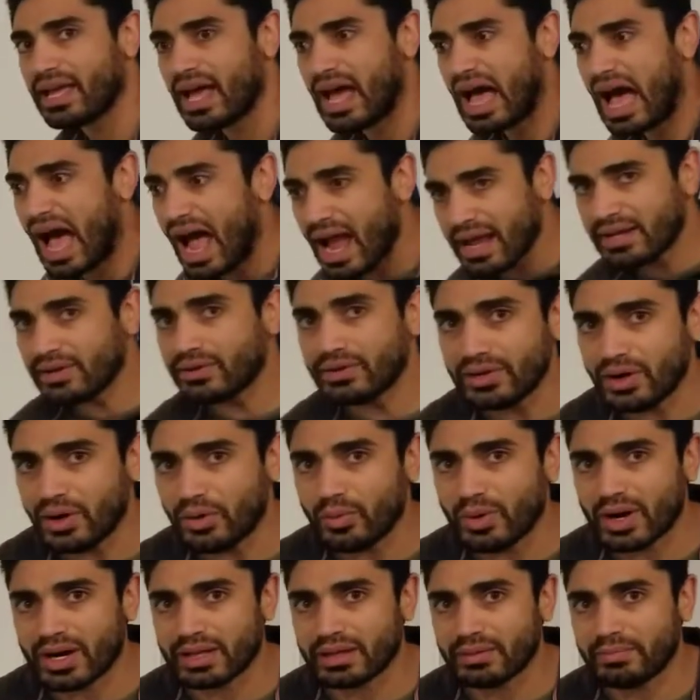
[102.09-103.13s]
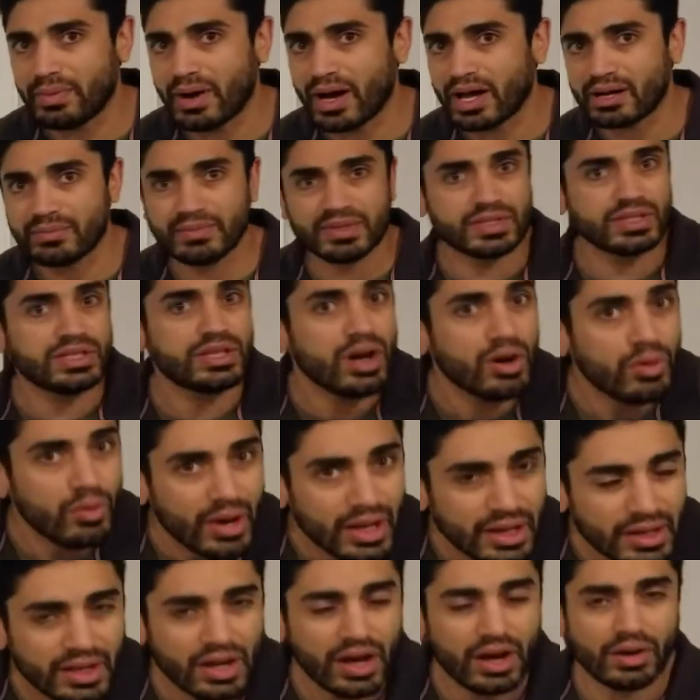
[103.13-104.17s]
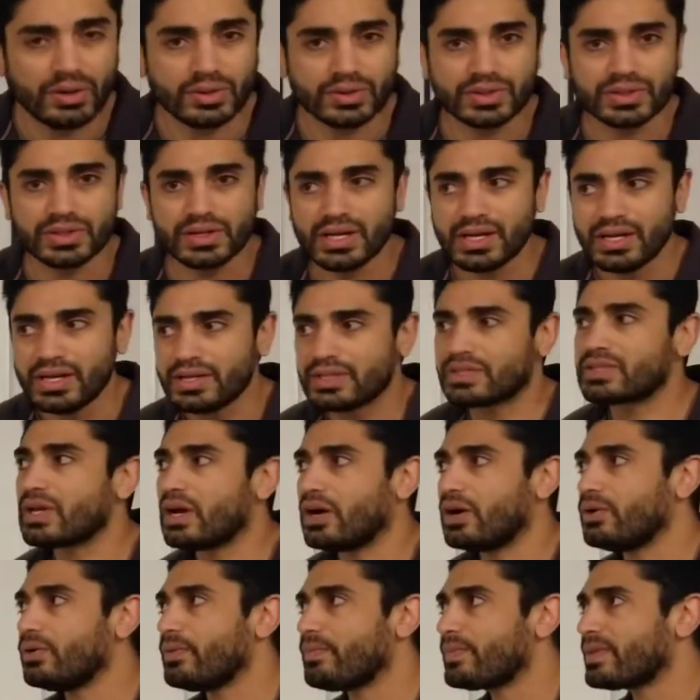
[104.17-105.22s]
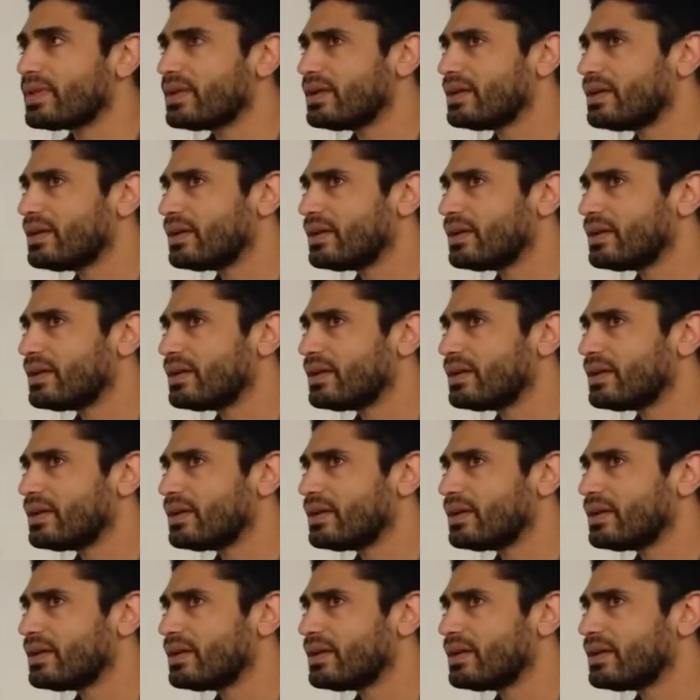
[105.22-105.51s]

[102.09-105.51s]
I don't know where the bottom is. No one knows. So